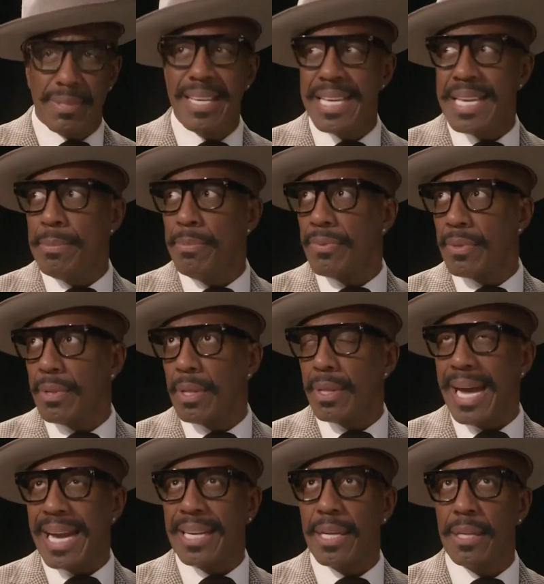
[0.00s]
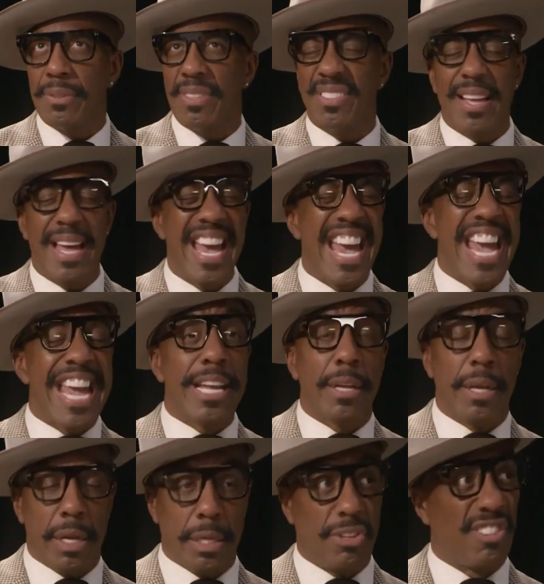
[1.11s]
teams like just hate
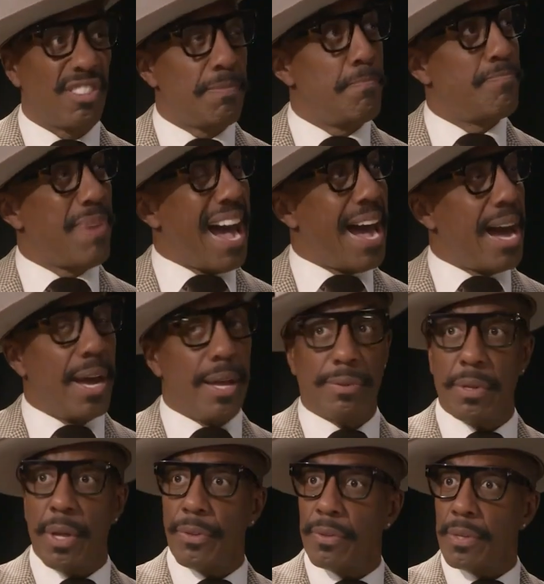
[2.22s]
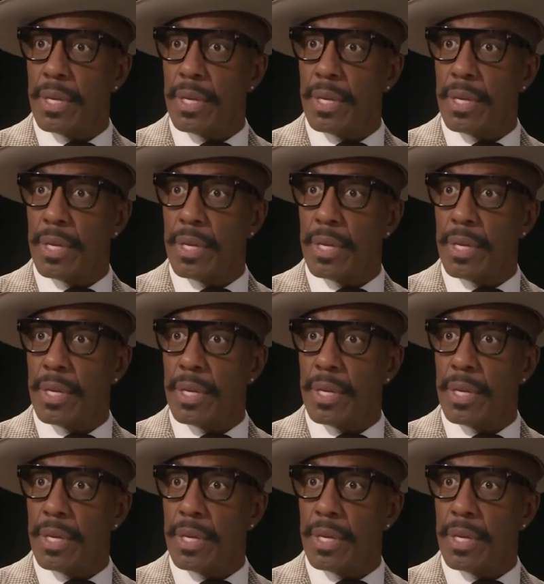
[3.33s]
and despise other